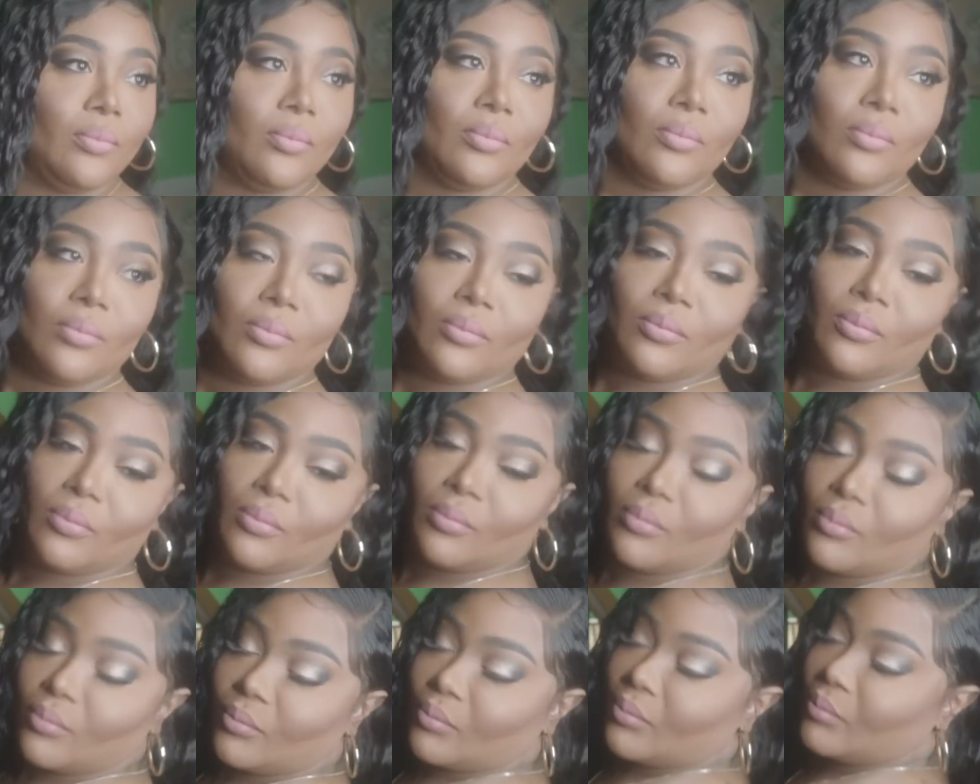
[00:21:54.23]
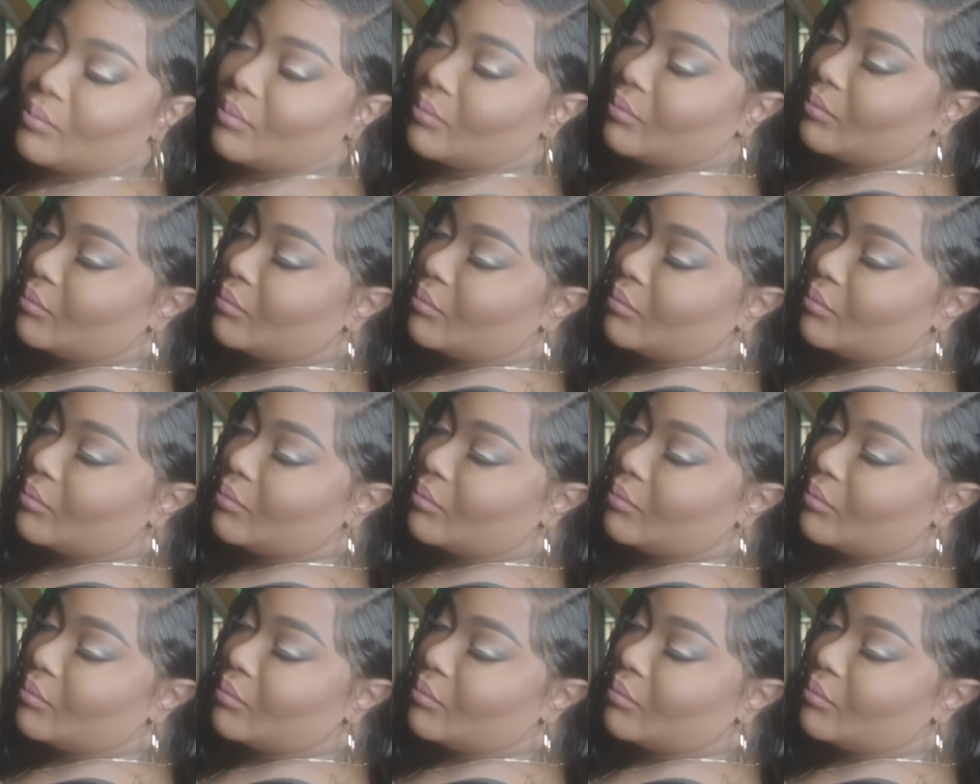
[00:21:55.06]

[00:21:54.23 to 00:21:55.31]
Yes, come on,